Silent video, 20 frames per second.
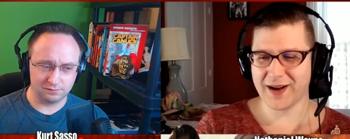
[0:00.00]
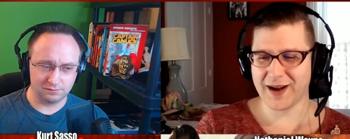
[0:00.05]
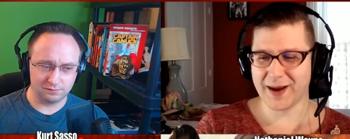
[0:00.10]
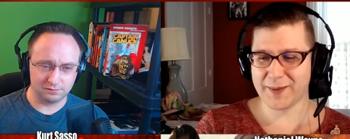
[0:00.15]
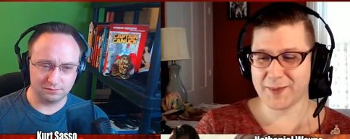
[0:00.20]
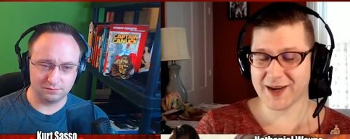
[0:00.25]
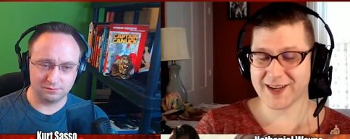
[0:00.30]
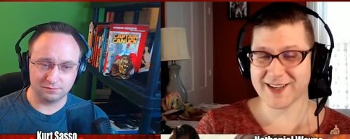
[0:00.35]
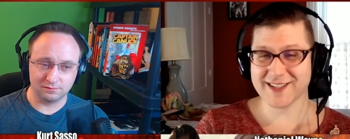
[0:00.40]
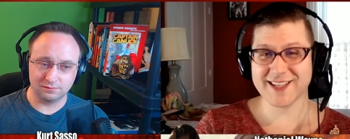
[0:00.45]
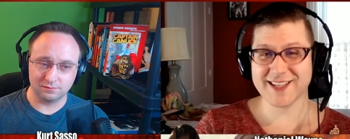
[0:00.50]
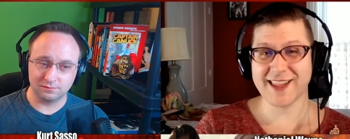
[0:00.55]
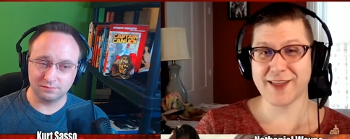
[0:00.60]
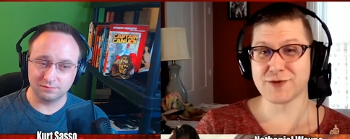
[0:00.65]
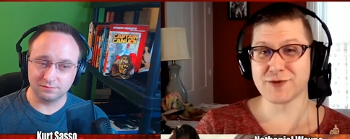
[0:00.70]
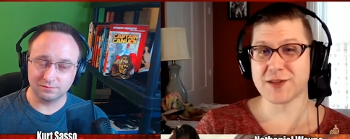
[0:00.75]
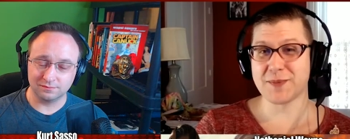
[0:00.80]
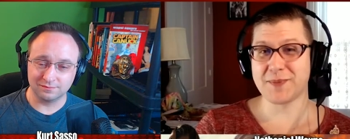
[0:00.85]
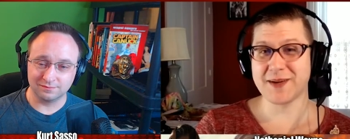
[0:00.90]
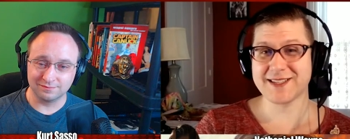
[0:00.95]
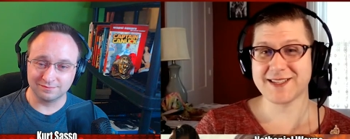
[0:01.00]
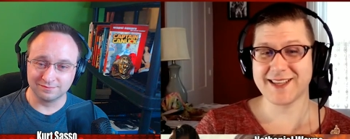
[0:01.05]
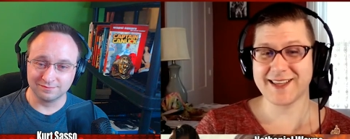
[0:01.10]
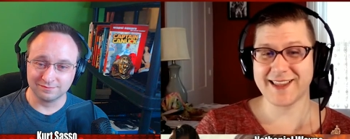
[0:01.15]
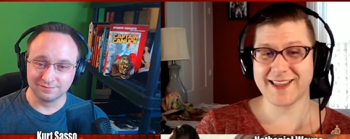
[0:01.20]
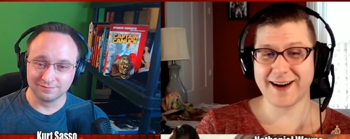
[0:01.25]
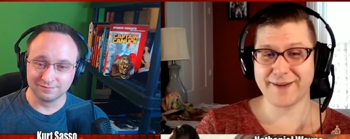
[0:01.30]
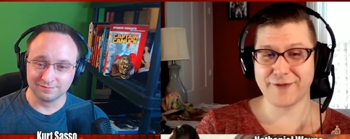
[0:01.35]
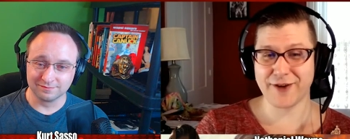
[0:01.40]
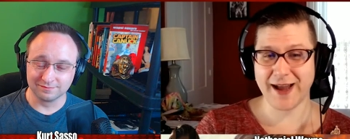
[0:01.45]
Speaker 1: I'm not going to say that was the best thing
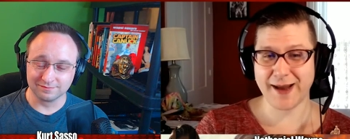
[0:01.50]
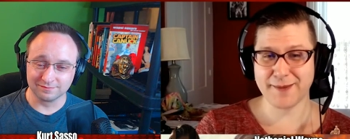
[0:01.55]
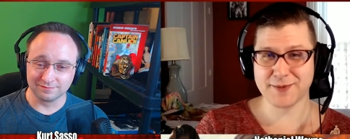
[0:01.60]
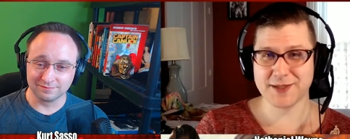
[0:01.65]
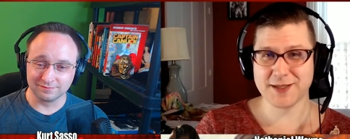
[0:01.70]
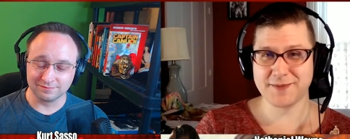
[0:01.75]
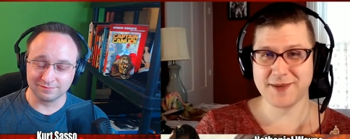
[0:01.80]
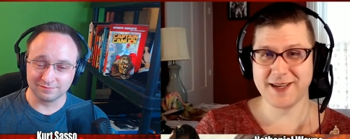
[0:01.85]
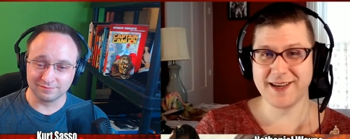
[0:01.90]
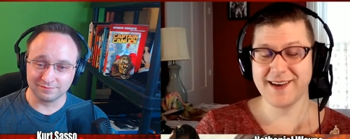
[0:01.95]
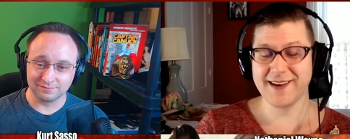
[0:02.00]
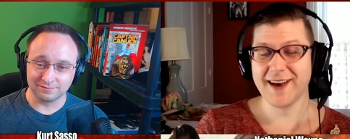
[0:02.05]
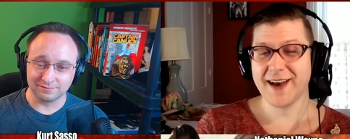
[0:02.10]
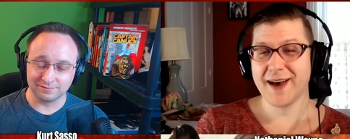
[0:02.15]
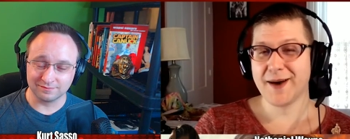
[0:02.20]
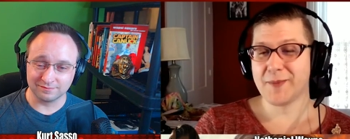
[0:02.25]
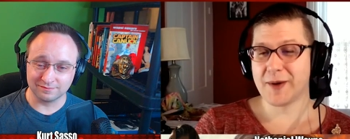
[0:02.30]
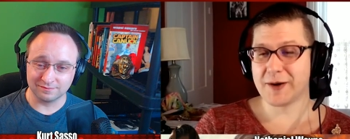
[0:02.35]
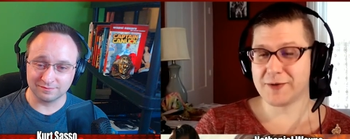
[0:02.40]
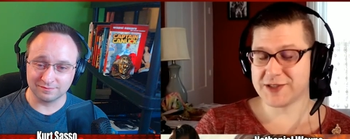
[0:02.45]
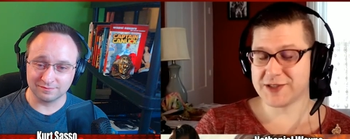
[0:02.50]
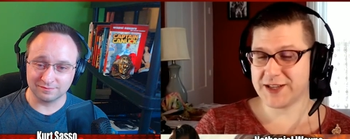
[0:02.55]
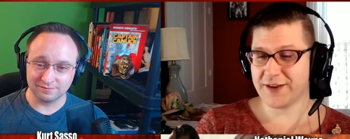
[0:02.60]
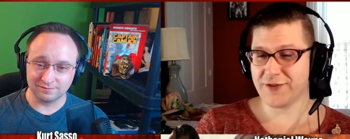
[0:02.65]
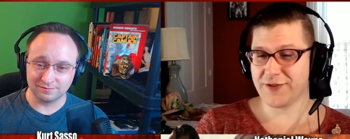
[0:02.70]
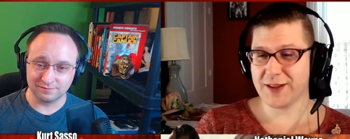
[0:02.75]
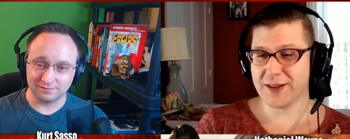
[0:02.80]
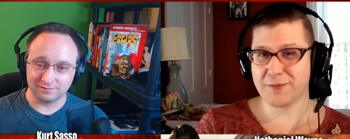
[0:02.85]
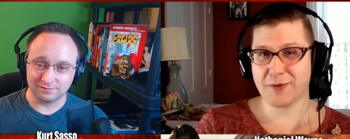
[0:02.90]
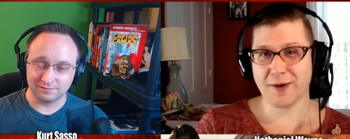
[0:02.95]
that ever happened to me, but it was
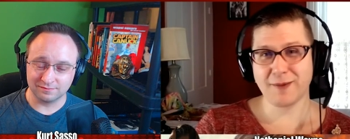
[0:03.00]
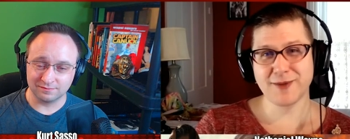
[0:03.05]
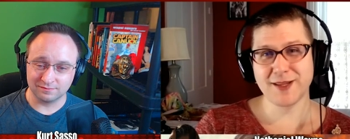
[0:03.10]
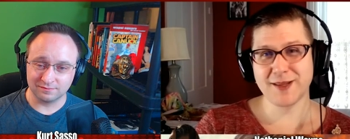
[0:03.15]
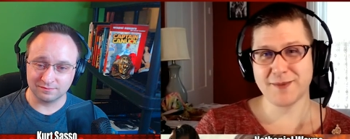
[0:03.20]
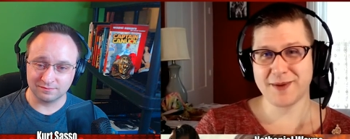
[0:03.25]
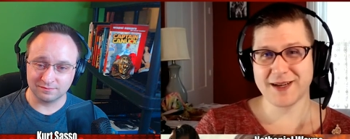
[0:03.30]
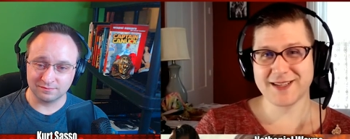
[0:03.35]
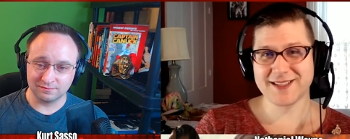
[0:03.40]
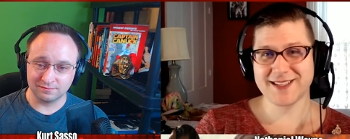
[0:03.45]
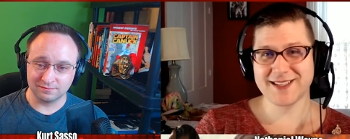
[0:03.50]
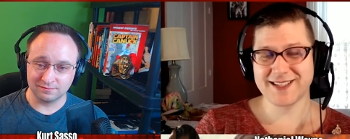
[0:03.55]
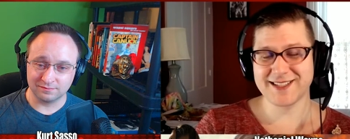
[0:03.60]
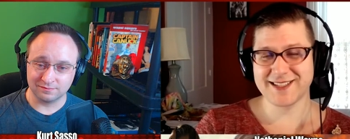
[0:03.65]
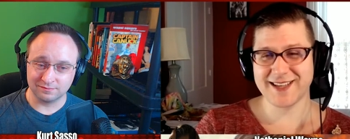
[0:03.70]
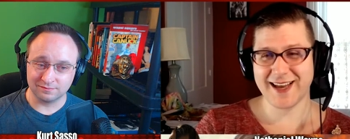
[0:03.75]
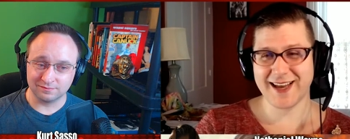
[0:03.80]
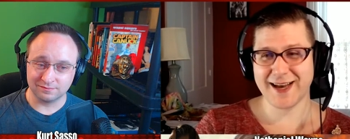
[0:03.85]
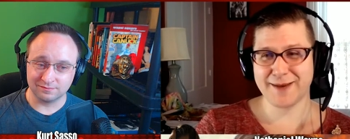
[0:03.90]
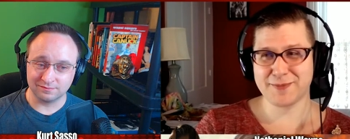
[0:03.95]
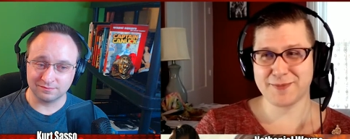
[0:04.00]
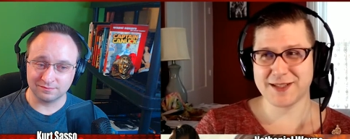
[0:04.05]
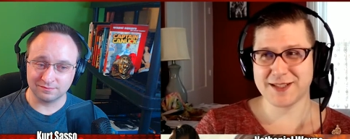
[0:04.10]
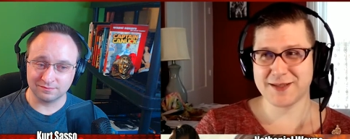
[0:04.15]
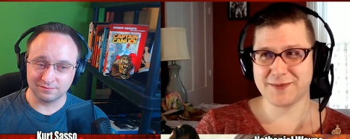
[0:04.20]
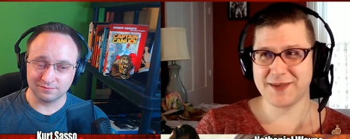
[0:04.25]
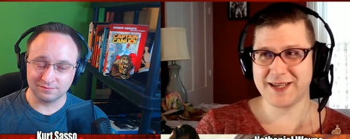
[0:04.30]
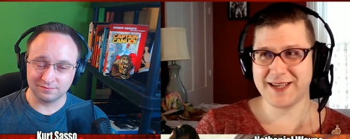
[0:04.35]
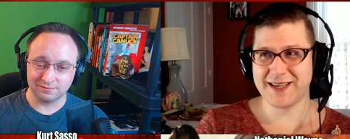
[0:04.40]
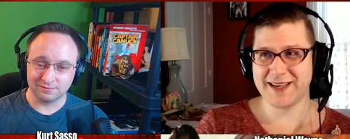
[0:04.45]
definitely probably the best thing to happen to
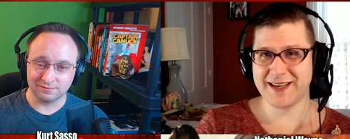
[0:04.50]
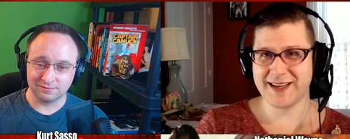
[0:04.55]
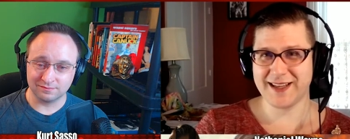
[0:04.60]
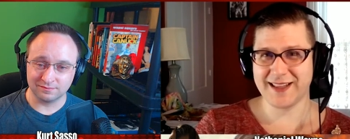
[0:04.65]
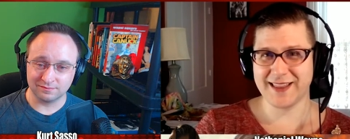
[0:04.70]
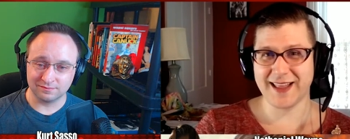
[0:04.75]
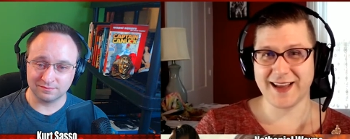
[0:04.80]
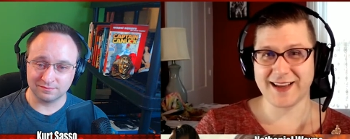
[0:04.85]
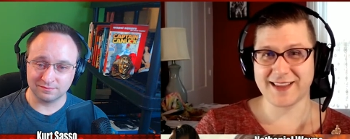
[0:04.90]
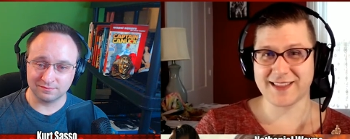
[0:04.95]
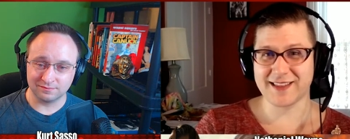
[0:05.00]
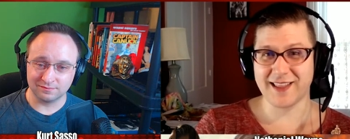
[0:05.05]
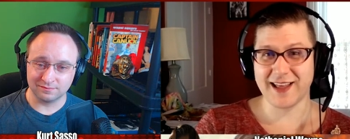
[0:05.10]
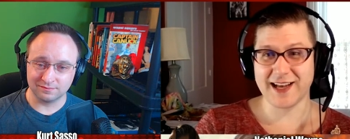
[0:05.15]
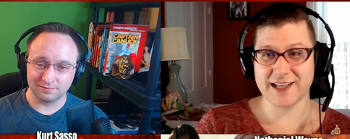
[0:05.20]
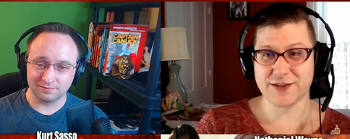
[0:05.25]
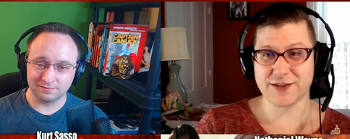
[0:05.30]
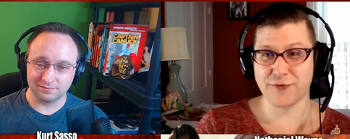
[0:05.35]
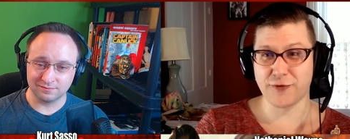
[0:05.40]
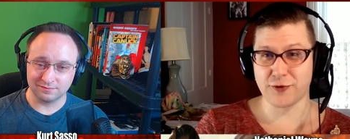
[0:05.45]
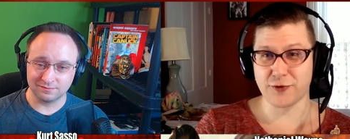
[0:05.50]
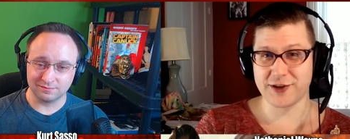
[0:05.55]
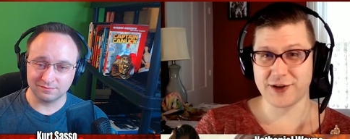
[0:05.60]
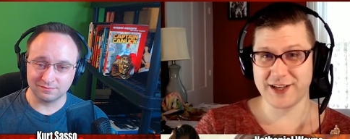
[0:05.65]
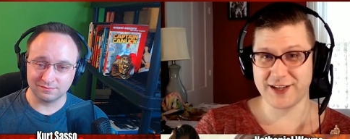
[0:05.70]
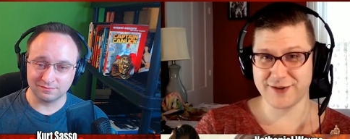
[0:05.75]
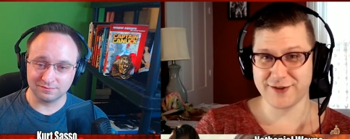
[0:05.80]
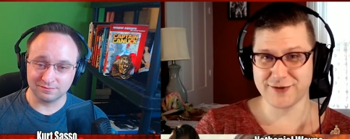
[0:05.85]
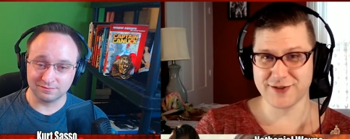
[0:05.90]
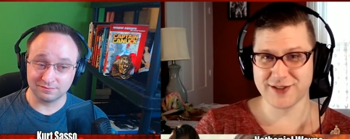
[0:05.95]
me in like the last four
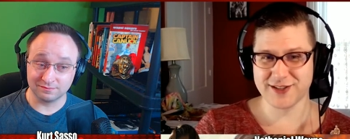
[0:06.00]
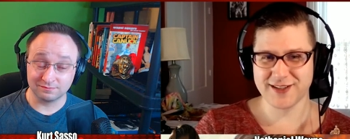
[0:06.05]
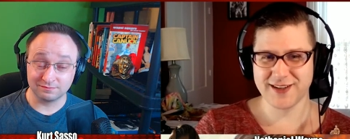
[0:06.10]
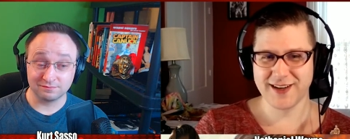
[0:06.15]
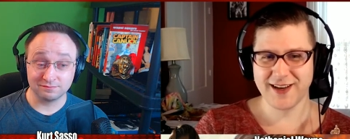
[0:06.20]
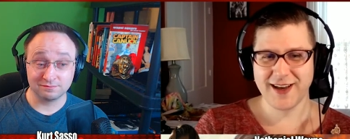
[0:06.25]
years